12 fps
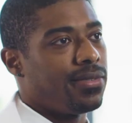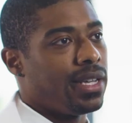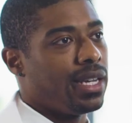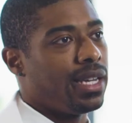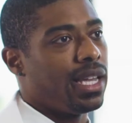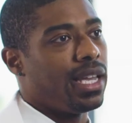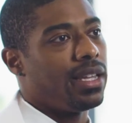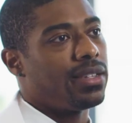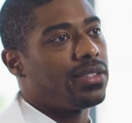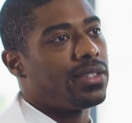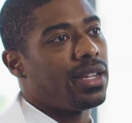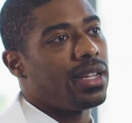and engaged
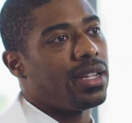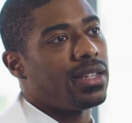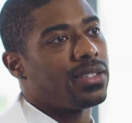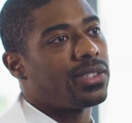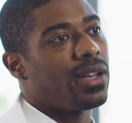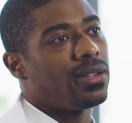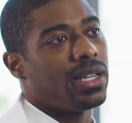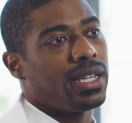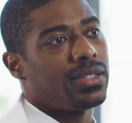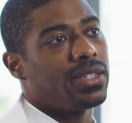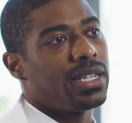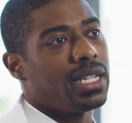Salt Lake
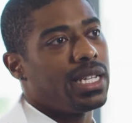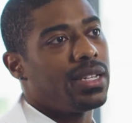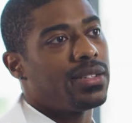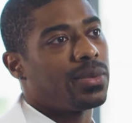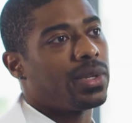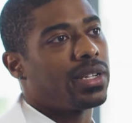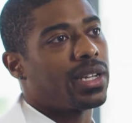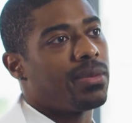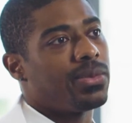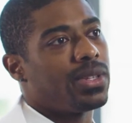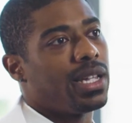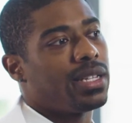City is when it comes to
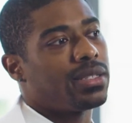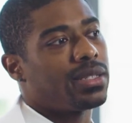that